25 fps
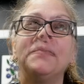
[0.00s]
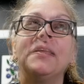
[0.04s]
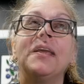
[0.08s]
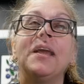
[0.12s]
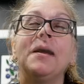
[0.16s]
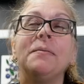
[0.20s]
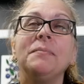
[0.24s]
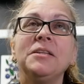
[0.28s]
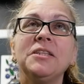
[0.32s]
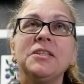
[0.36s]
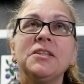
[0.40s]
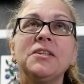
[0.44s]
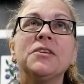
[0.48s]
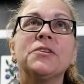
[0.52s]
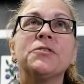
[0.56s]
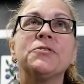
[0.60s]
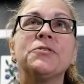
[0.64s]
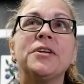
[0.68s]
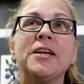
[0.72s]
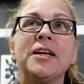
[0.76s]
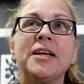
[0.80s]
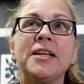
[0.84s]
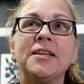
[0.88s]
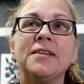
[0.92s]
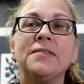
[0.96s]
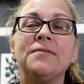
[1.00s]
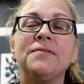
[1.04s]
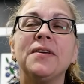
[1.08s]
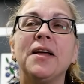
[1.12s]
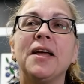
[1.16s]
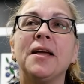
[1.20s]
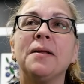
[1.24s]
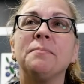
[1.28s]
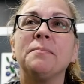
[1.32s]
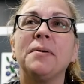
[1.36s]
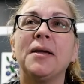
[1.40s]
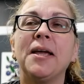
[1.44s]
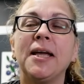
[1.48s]
coming to the creative
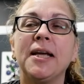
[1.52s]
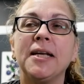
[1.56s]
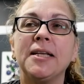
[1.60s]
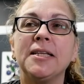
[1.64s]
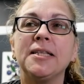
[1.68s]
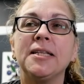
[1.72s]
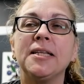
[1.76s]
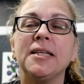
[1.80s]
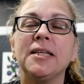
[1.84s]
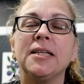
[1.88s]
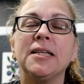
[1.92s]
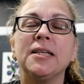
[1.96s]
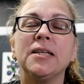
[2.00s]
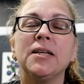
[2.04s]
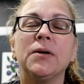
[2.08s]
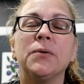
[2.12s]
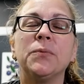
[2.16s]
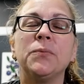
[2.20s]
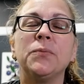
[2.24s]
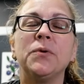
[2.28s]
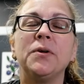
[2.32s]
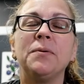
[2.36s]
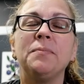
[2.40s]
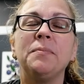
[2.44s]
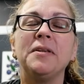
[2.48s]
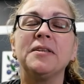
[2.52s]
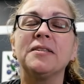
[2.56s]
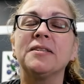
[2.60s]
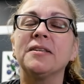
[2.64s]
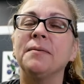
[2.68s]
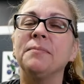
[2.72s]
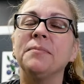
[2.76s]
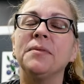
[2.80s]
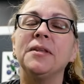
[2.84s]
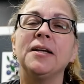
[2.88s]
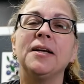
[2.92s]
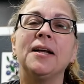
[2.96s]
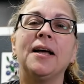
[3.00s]
and painting would be
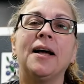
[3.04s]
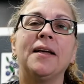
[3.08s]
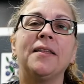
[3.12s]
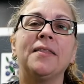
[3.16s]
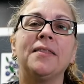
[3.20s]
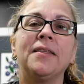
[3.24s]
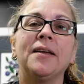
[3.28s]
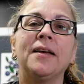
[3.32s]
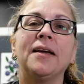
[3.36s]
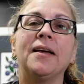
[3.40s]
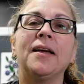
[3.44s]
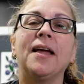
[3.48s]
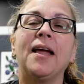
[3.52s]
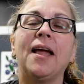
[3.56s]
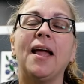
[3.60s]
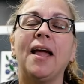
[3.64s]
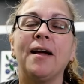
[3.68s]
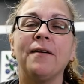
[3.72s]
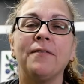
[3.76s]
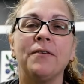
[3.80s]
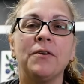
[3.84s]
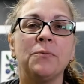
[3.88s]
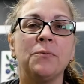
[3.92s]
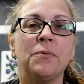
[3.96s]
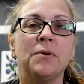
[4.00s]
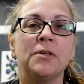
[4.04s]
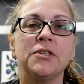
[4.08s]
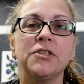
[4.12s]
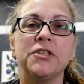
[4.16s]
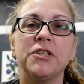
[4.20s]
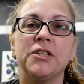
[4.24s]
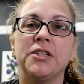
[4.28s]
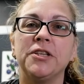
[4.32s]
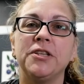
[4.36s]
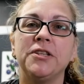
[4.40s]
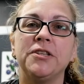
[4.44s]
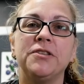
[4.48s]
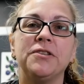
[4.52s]
something I think everyone
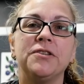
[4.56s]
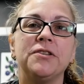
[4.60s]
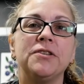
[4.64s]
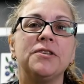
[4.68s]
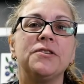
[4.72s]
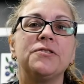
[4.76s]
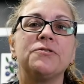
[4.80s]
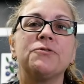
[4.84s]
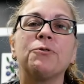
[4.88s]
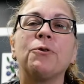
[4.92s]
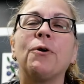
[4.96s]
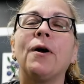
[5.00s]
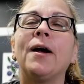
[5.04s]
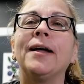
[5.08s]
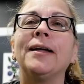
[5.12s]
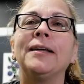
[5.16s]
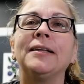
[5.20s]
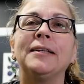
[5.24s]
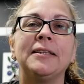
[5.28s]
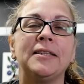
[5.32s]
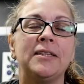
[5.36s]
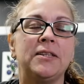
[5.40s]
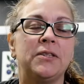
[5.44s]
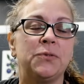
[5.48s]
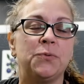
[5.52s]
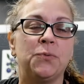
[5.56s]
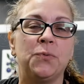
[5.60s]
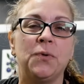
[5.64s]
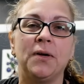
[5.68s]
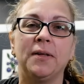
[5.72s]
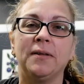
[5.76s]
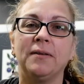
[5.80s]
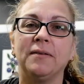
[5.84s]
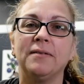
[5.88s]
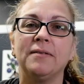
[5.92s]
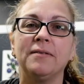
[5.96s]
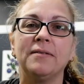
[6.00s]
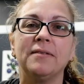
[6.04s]
should try at least
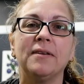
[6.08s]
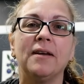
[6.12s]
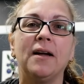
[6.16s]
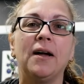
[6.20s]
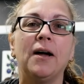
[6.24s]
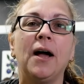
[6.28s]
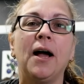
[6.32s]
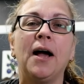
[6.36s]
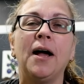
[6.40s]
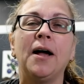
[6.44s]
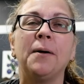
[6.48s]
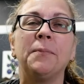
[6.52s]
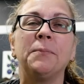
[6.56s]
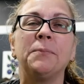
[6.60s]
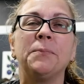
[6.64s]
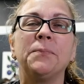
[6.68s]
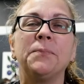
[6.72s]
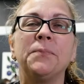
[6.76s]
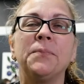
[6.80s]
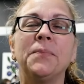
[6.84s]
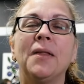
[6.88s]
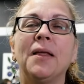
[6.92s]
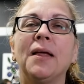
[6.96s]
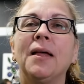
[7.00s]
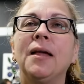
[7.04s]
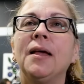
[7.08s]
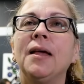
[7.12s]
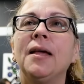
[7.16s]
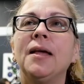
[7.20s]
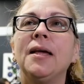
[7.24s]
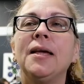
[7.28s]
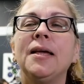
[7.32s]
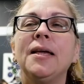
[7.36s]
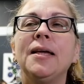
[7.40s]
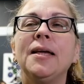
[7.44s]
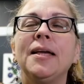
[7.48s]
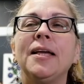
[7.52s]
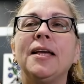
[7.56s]
once. Um,
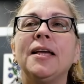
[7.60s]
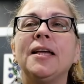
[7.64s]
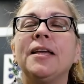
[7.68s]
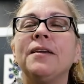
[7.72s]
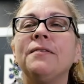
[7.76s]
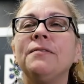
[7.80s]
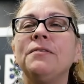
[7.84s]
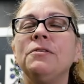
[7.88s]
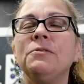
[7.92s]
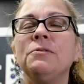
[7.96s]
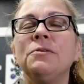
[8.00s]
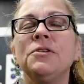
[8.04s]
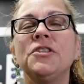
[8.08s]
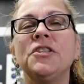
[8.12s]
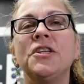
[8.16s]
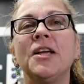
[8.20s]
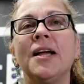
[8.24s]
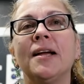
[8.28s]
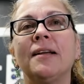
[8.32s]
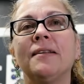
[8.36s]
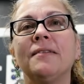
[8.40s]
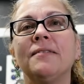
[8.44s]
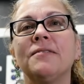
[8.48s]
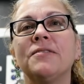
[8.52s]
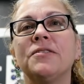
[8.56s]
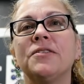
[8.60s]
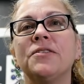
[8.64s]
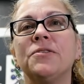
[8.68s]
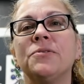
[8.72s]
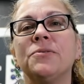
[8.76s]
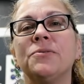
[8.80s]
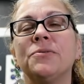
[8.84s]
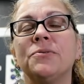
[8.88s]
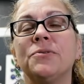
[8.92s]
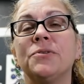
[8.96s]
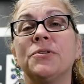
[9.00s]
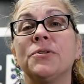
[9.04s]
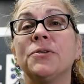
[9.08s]
it gives you a chance
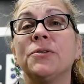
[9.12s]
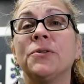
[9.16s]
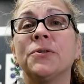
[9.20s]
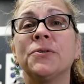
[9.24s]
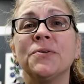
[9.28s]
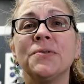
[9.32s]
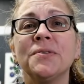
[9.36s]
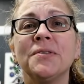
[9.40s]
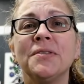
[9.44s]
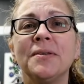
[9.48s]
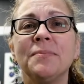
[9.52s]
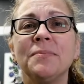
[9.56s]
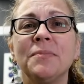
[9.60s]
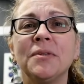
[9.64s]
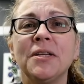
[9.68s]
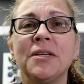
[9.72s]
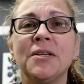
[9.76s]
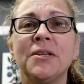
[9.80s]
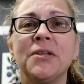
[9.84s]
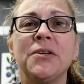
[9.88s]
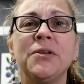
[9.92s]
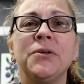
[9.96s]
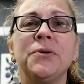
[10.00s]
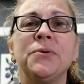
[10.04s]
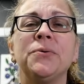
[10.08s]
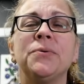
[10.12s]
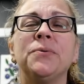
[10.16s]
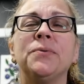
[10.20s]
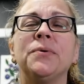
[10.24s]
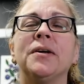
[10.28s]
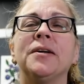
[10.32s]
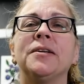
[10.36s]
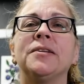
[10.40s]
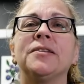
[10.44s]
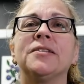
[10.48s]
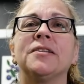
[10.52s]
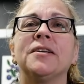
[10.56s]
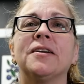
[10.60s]
to, to learn something new
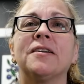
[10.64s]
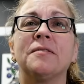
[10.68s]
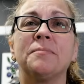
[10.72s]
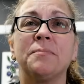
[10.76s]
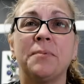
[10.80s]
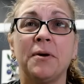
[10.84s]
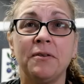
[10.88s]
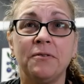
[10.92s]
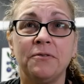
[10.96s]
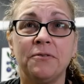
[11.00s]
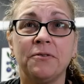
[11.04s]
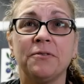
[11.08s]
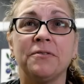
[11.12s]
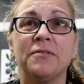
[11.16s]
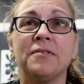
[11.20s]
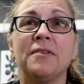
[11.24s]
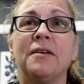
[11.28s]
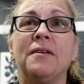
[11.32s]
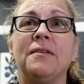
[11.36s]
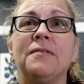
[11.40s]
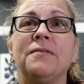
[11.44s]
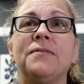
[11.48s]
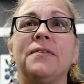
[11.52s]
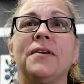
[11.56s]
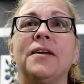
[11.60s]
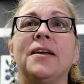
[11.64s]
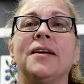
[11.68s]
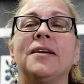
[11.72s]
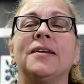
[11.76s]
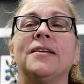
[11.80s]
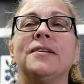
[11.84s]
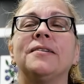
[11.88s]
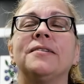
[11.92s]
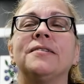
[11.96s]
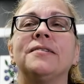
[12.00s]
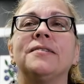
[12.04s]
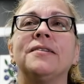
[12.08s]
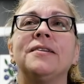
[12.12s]
and to express yourself
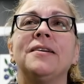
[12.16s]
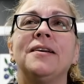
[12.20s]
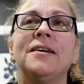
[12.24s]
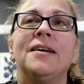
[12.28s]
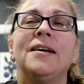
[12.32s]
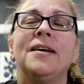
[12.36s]
and